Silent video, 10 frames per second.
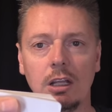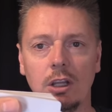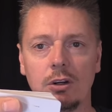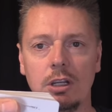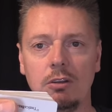
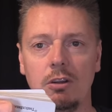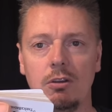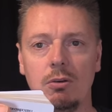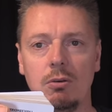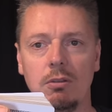learning to
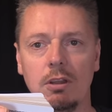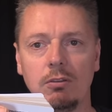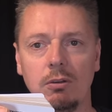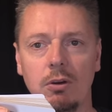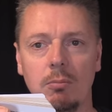do
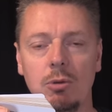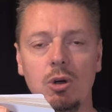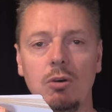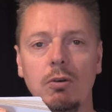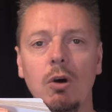this little
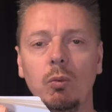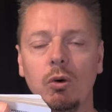move